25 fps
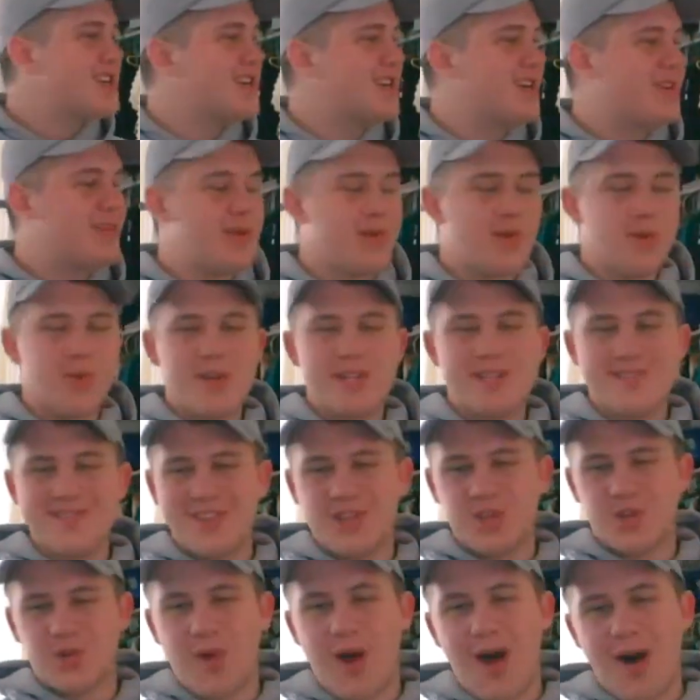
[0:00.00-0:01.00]
reason
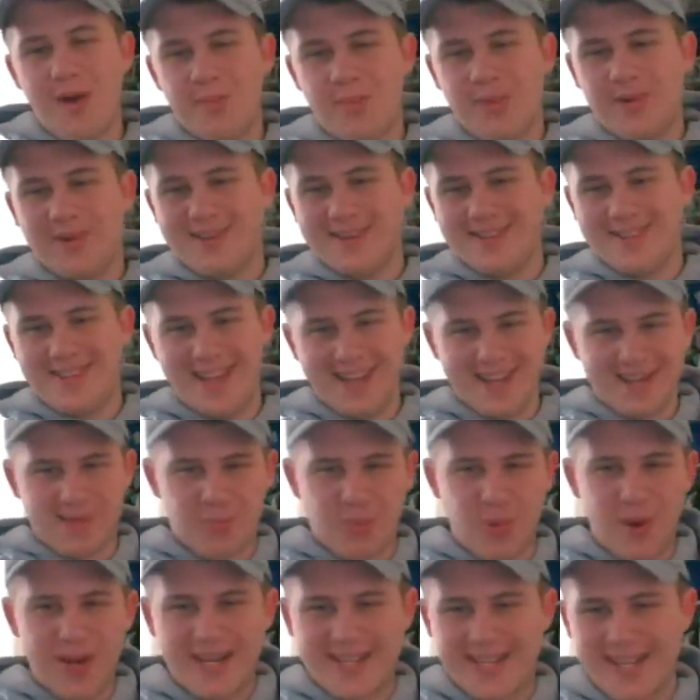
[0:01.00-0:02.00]
the drop like
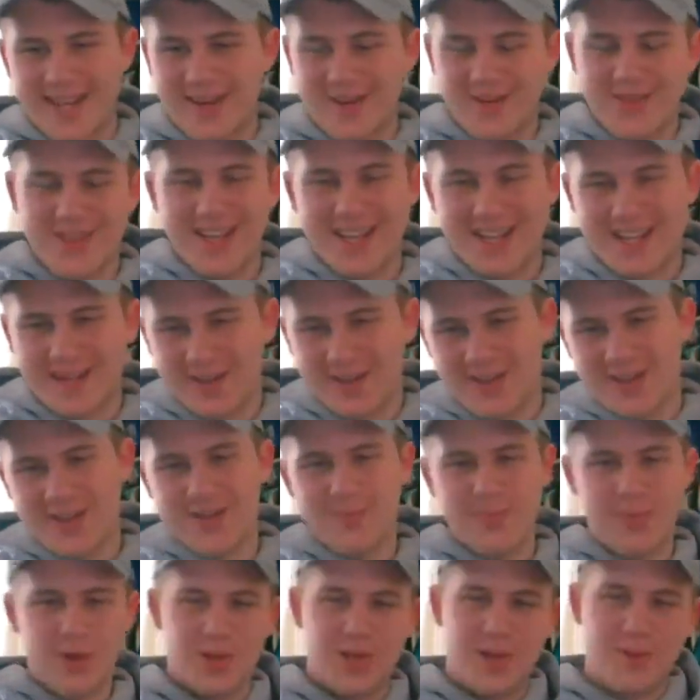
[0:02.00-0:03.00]
breakdown, like
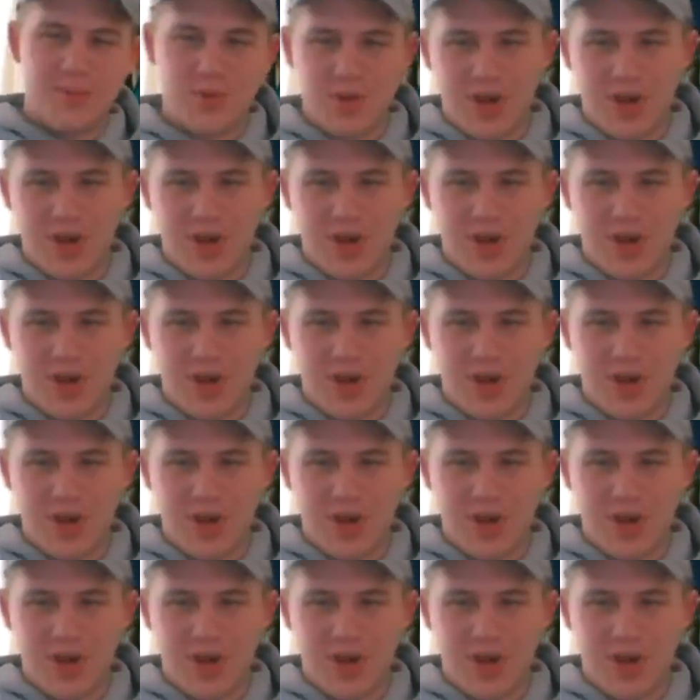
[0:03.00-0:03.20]
build up